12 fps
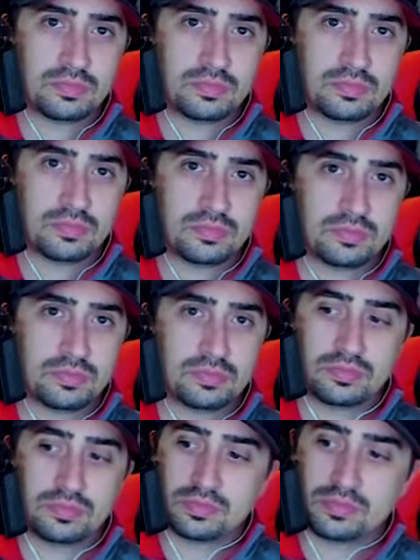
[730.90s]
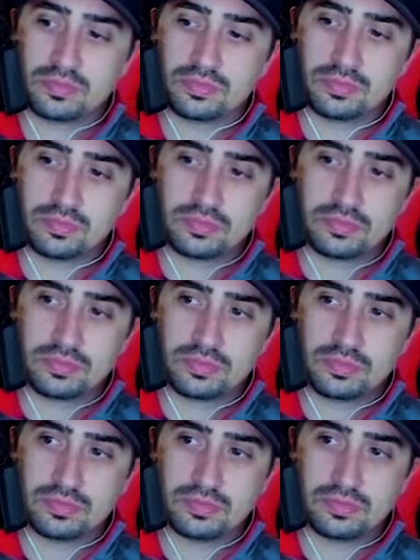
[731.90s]

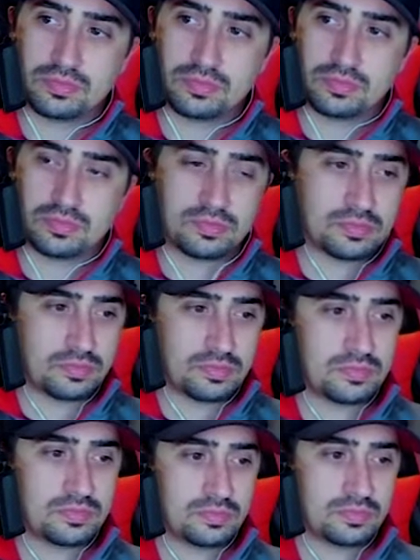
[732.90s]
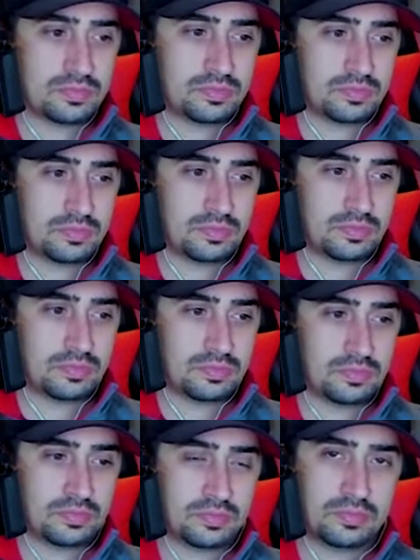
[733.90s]

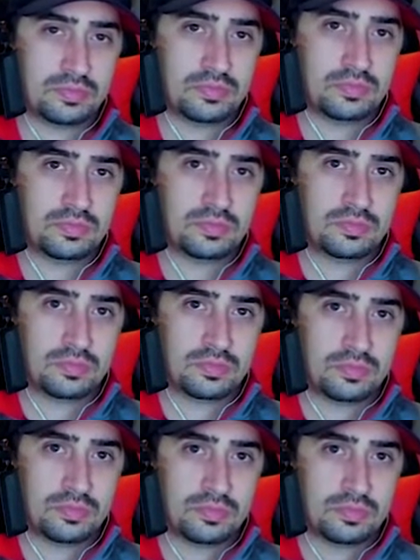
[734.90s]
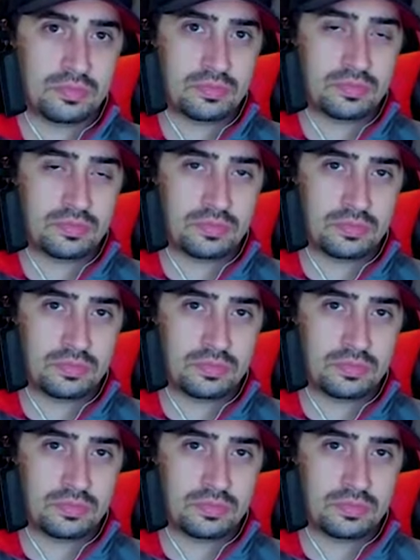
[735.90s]
This person isn't speaking.